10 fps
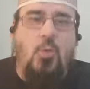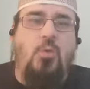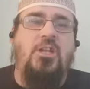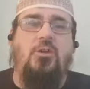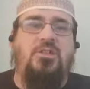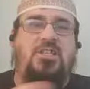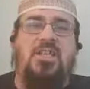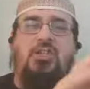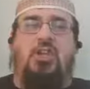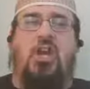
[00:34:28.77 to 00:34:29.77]
Well, you know, you see
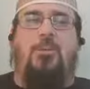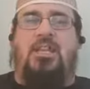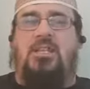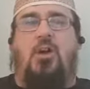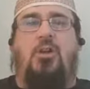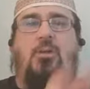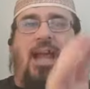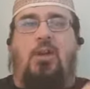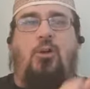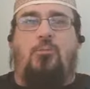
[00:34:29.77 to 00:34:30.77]
in Germany, no, no,
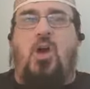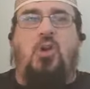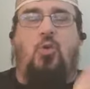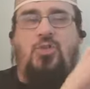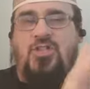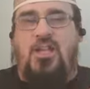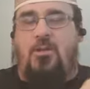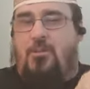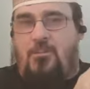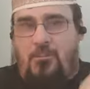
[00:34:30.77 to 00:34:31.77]
Angela Merkel
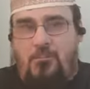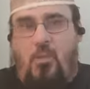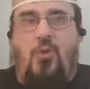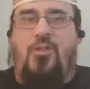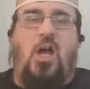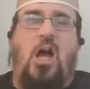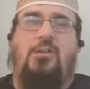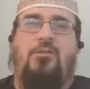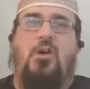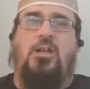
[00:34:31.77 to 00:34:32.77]
still more than
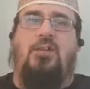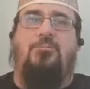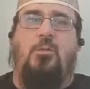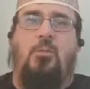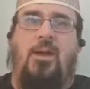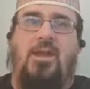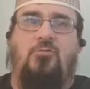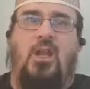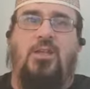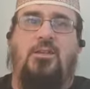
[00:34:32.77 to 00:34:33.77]
half of her government were male
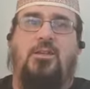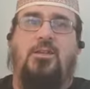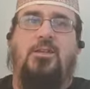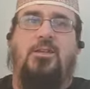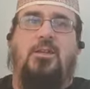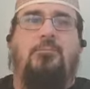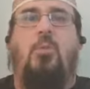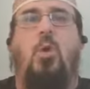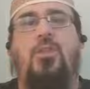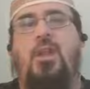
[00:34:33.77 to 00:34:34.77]
run.
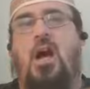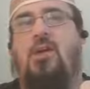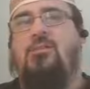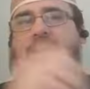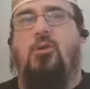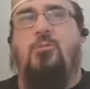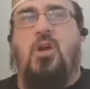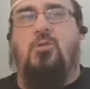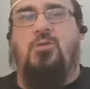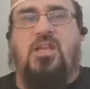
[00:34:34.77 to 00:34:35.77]
More than half of Angela
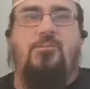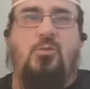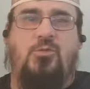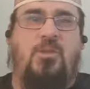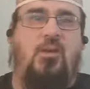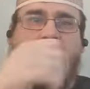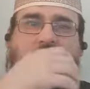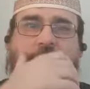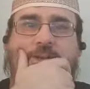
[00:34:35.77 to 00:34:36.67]
Merkel's government was male run.